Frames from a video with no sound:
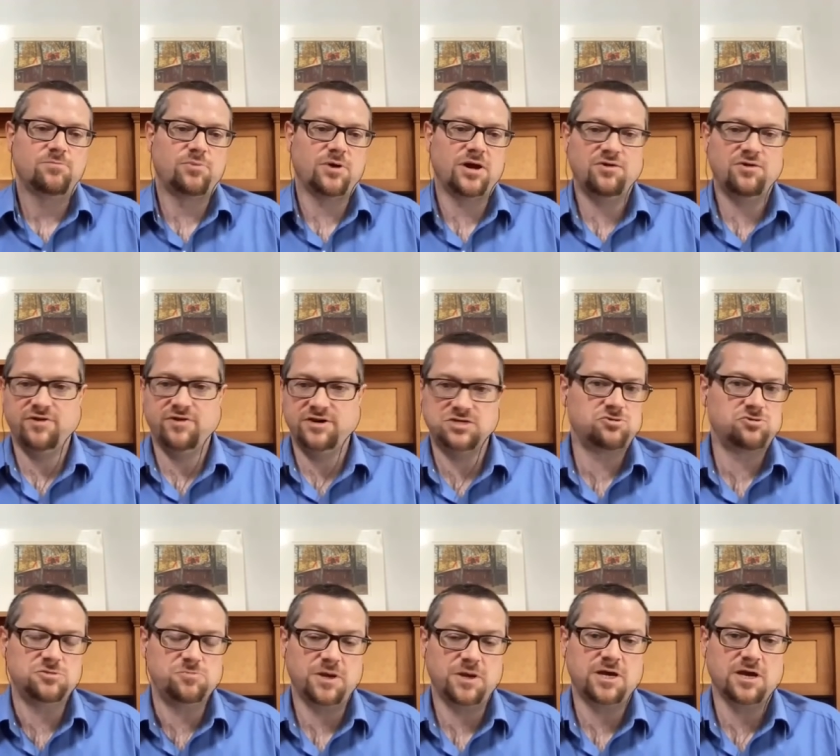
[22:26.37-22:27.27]
Brand
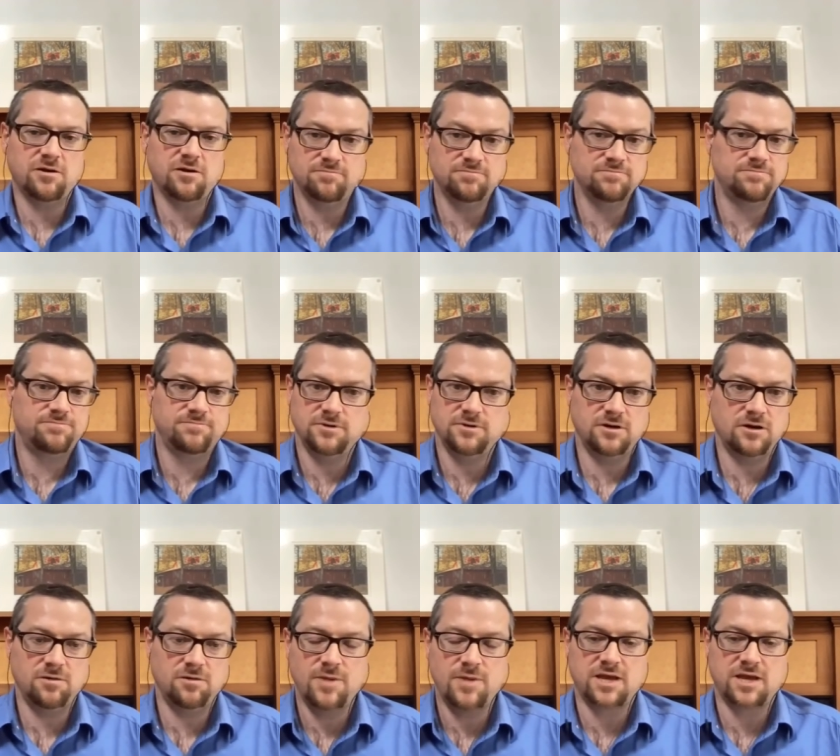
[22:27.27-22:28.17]
registry's become
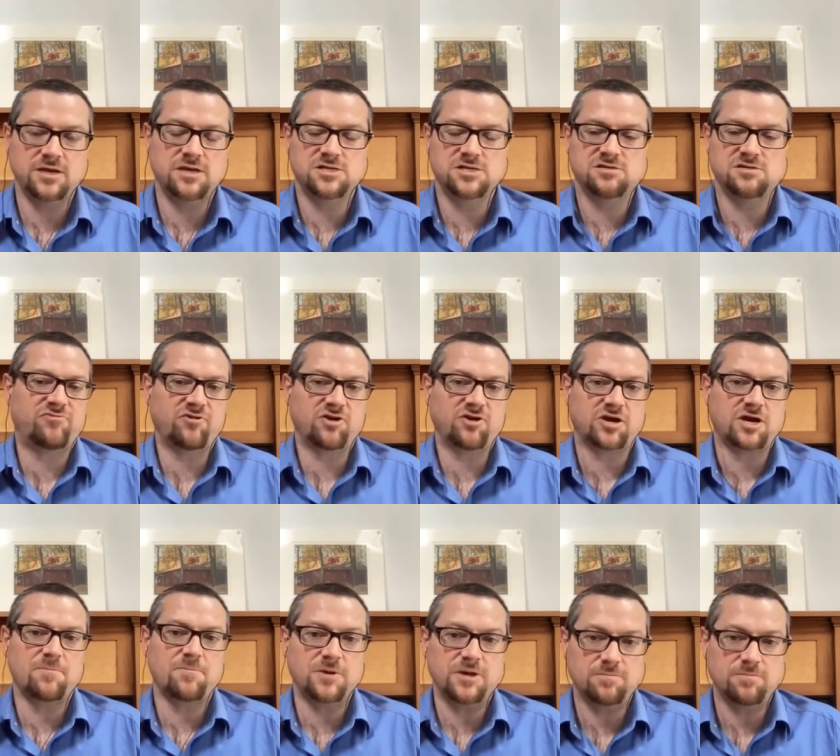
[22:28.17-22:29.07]
a mechanism for
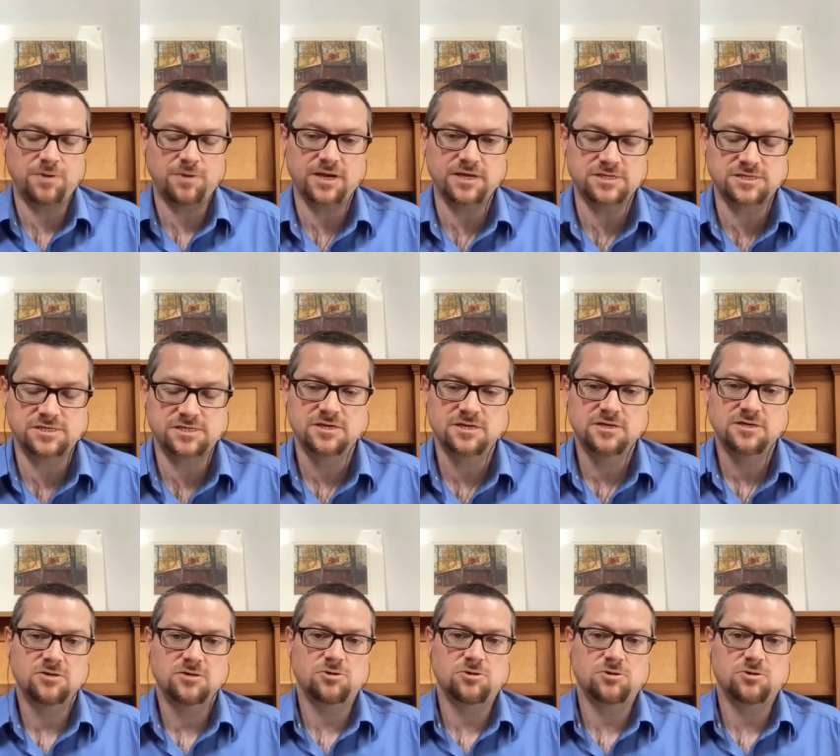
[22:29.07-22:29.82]
copy and paste.